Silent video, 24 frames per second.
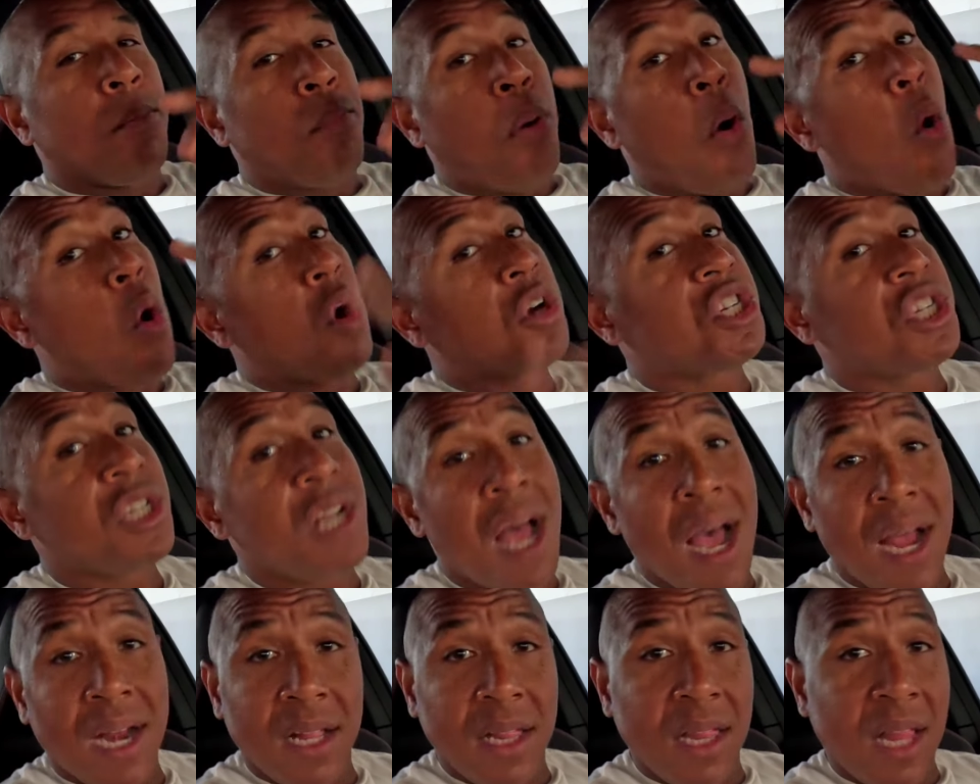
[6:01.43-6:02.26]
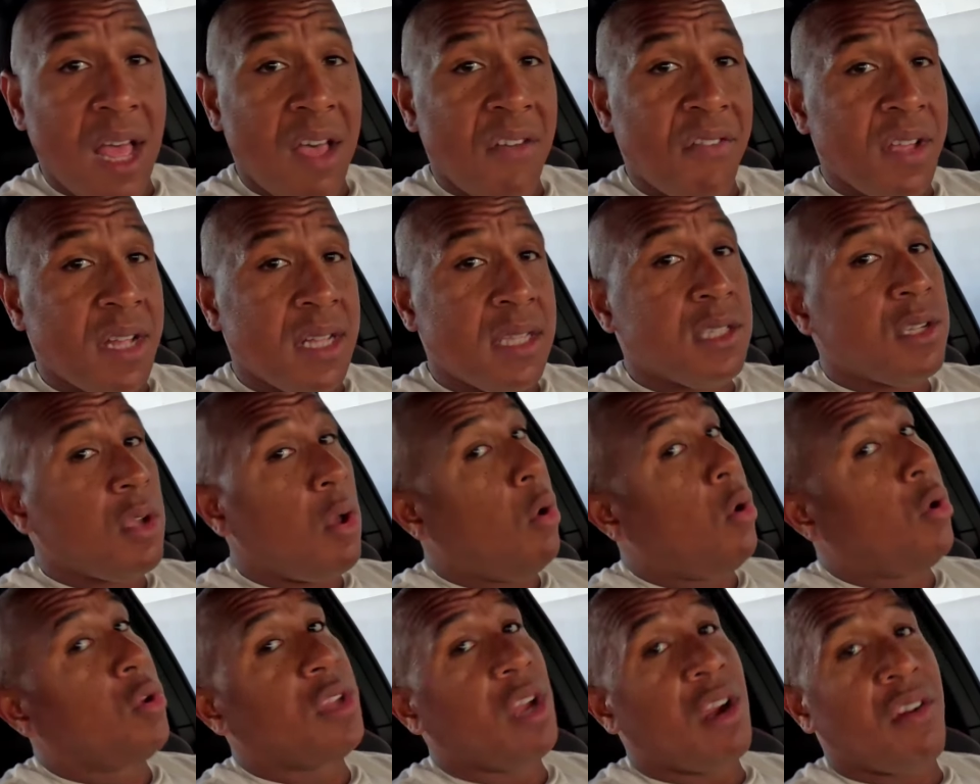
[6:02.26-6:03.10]
Porsche 911s
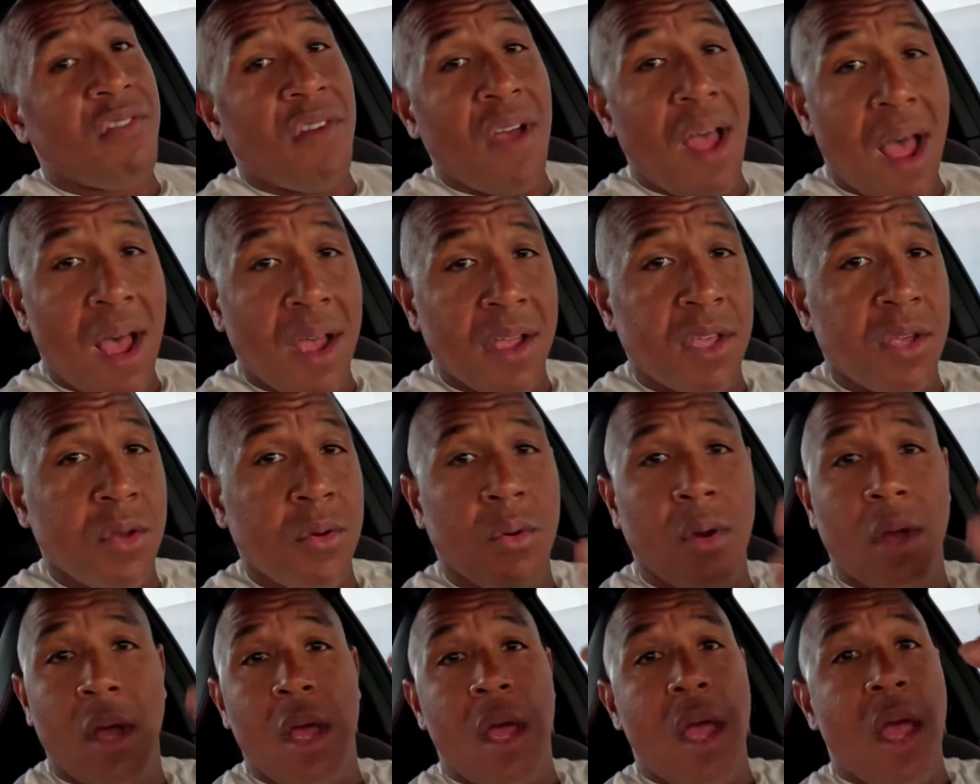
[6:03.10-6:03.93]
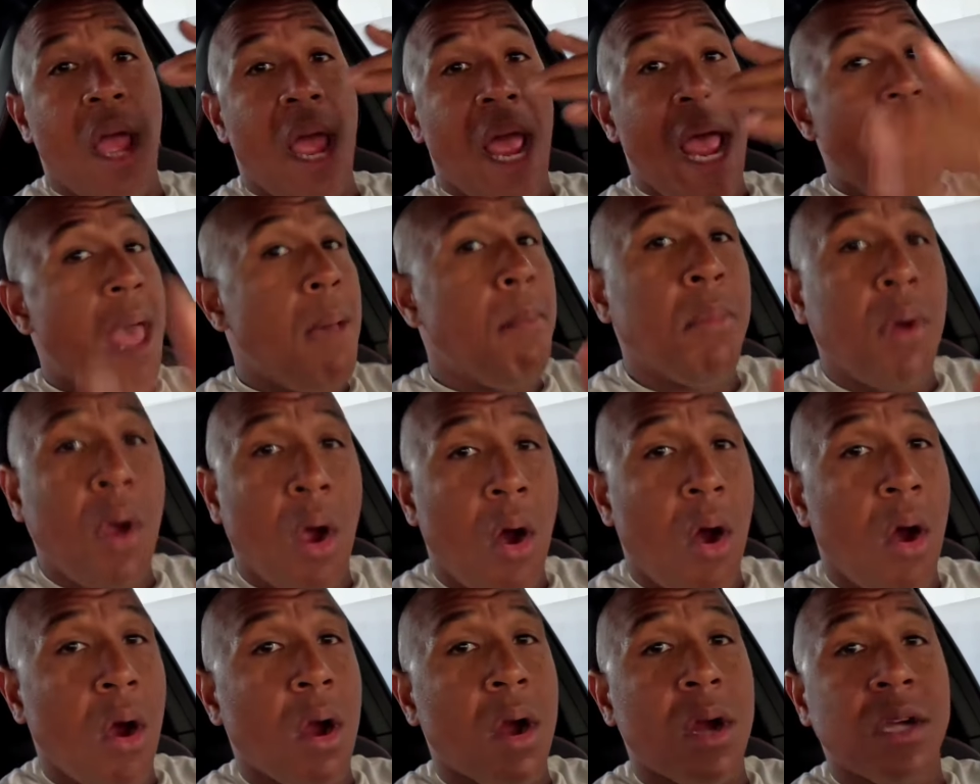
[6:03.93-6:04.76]
hold their value. M
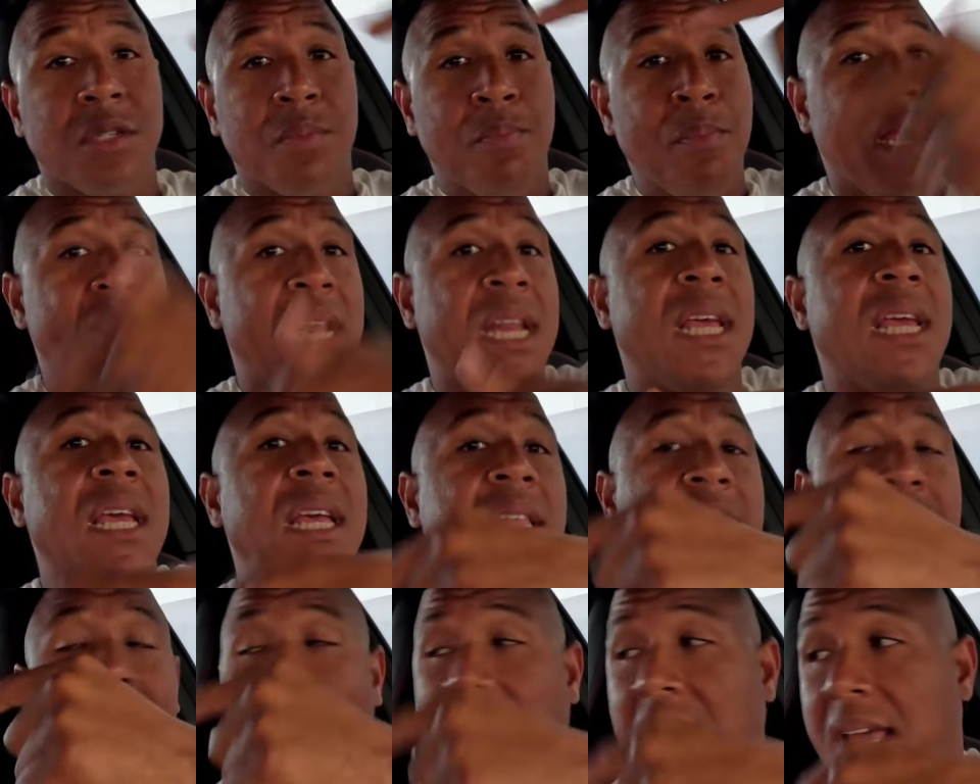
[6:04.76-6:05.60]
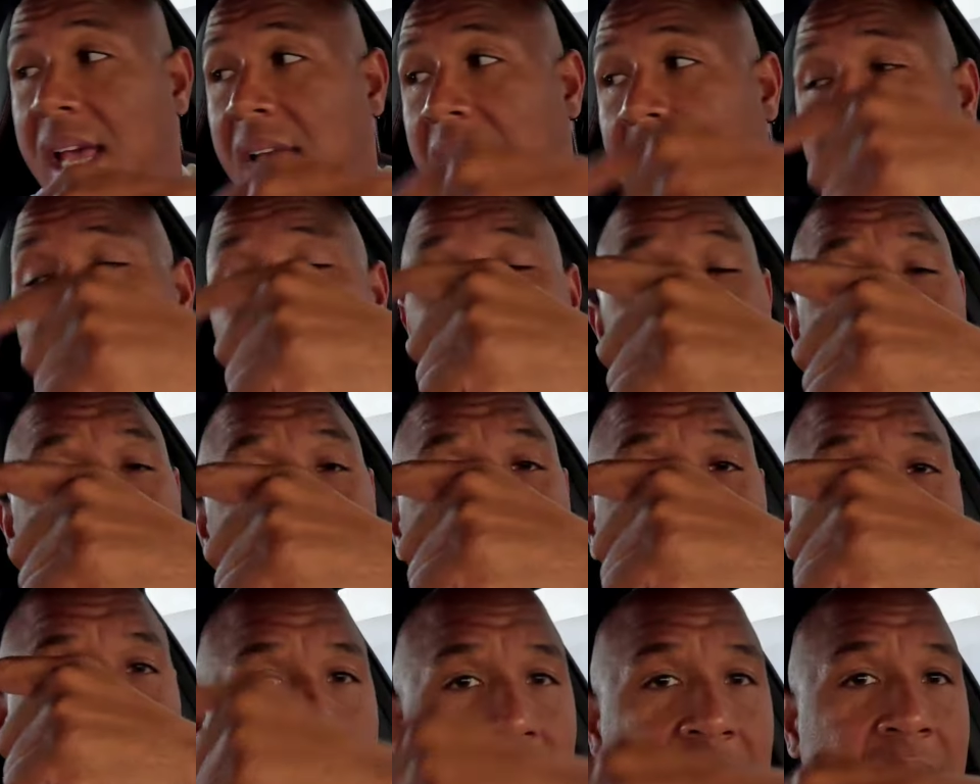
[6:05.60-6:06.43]
cars, meaning the
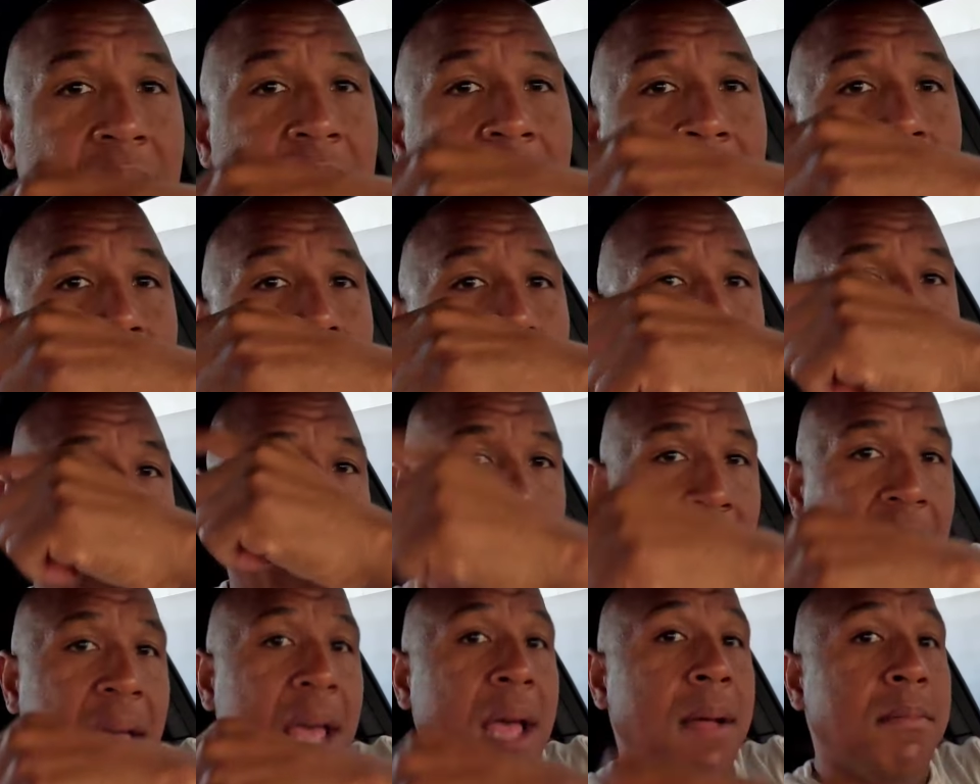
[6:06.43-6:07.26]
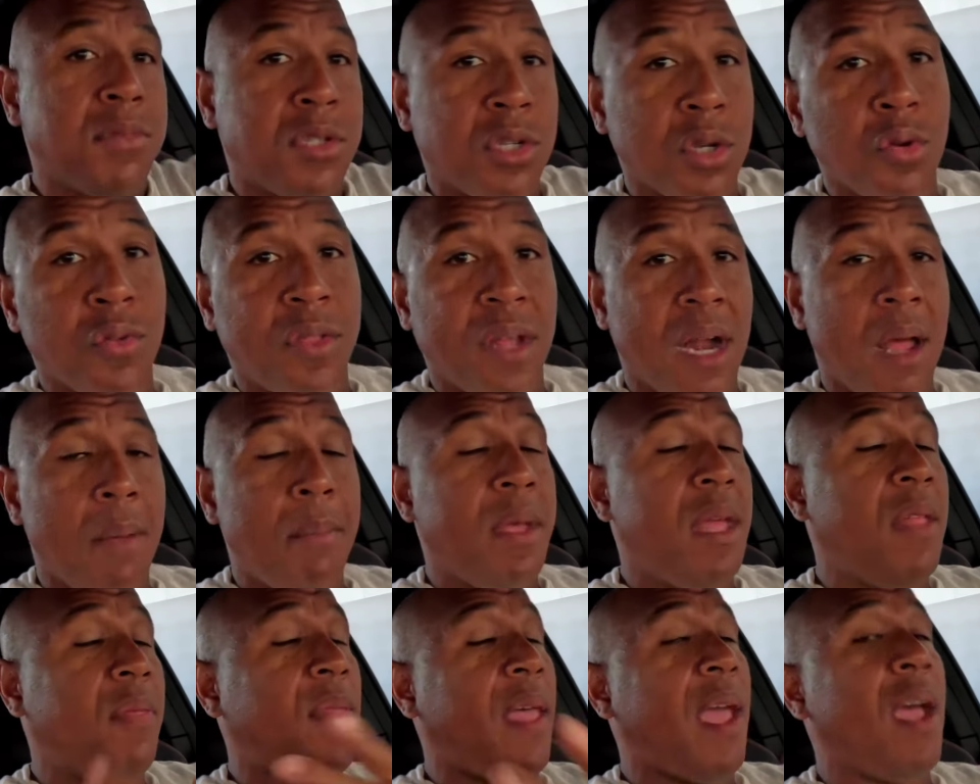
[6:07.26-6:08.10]
uh, the uh, the uh, M2 that
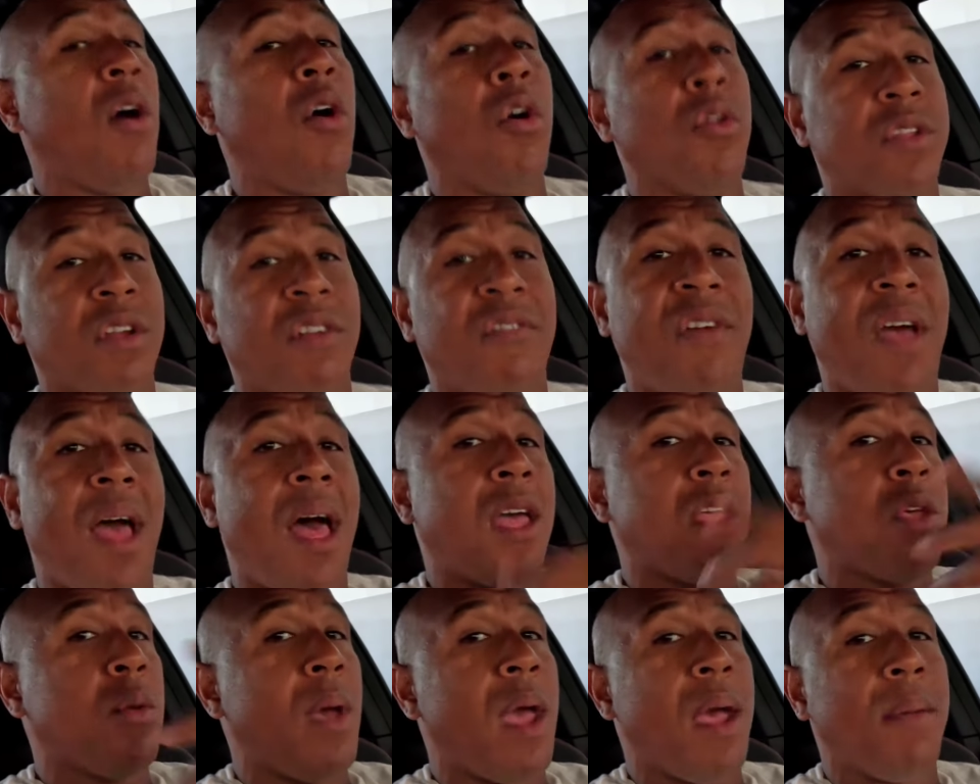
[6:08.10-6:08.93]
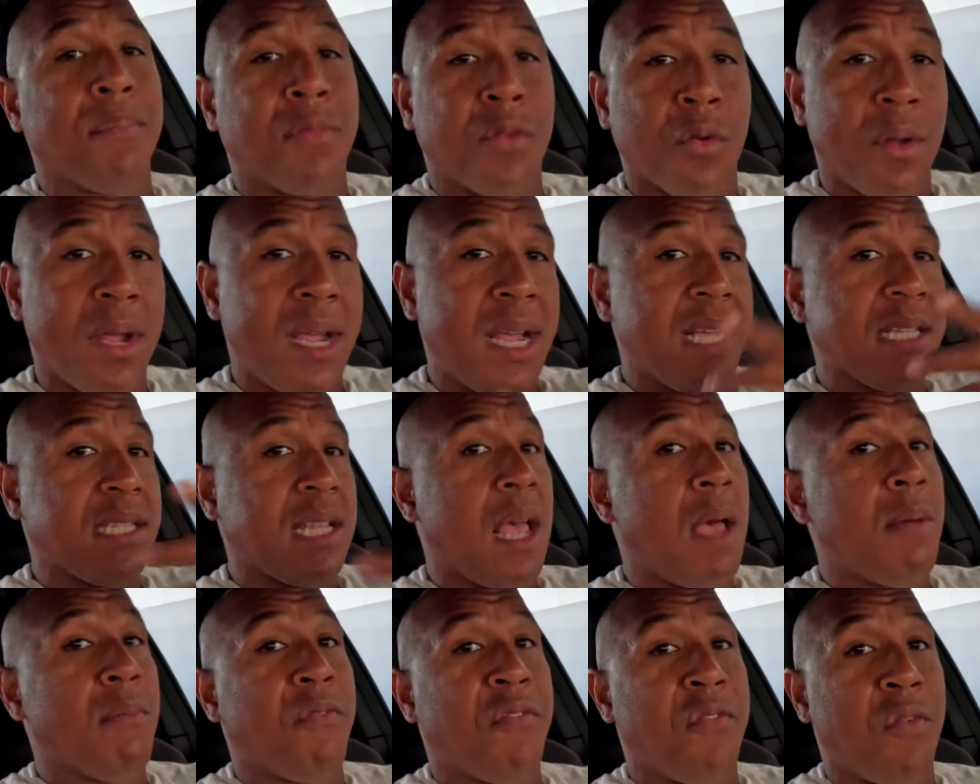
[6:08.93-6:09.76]
I'm in, they hold their value. M3s,
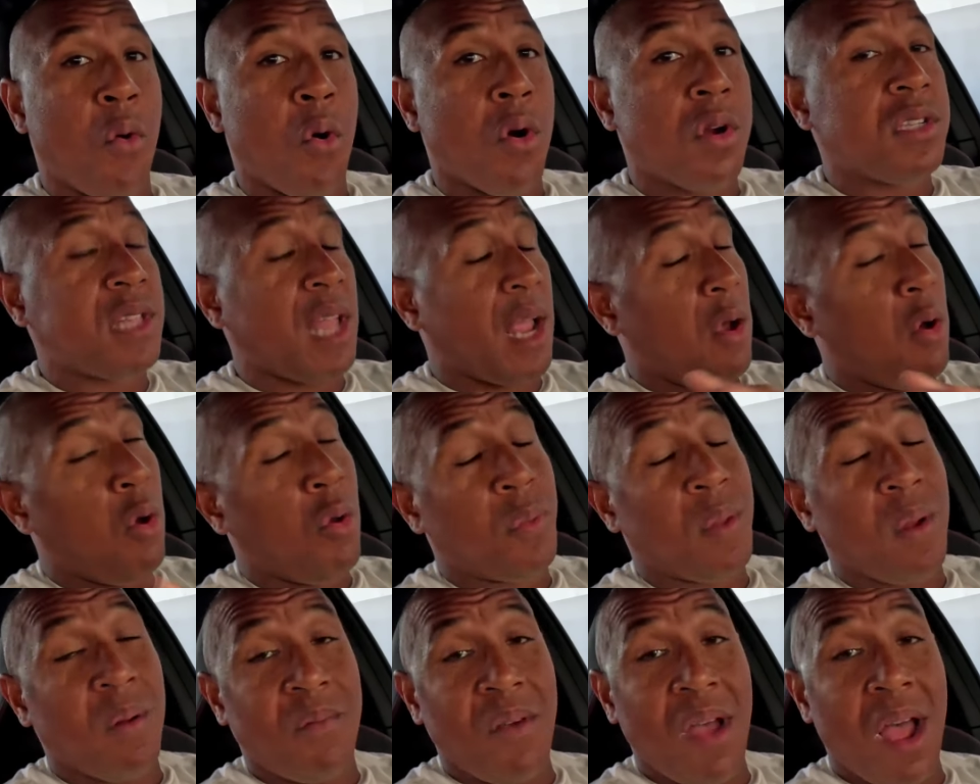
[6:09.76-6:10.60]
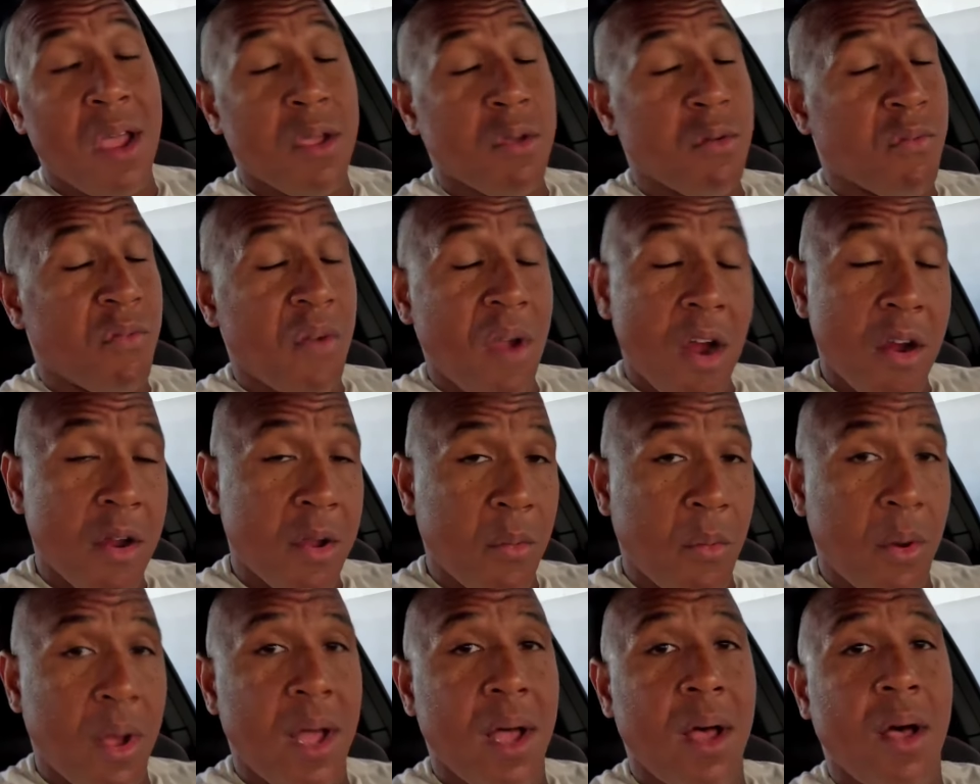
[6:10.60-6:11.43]
M4s, they hold their value very
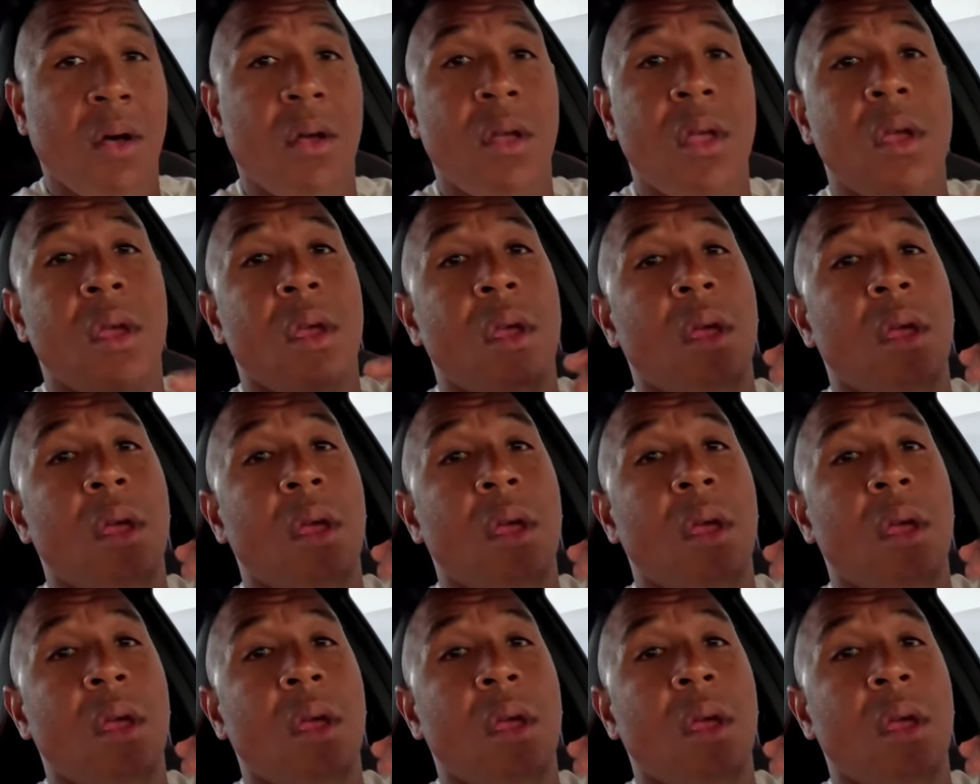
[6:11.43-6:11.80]
well.